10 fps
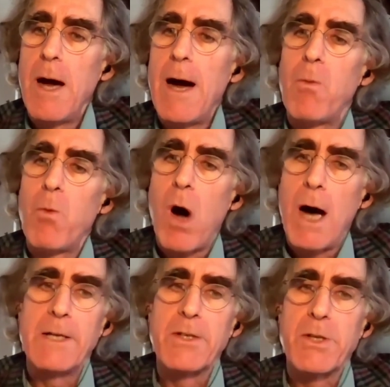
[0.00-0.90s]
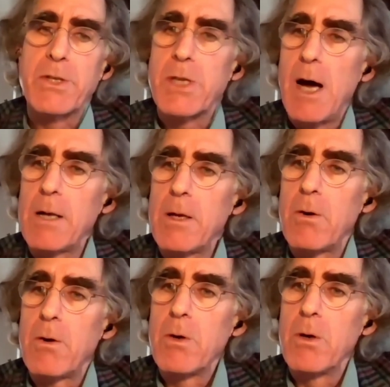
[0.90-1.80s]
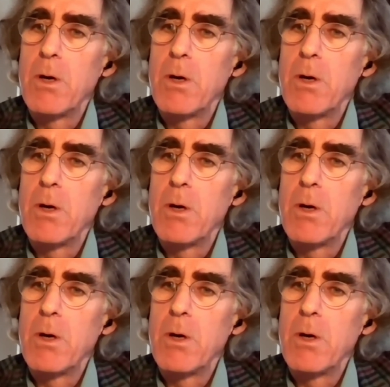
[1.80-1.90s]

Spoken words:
How wide is the silo?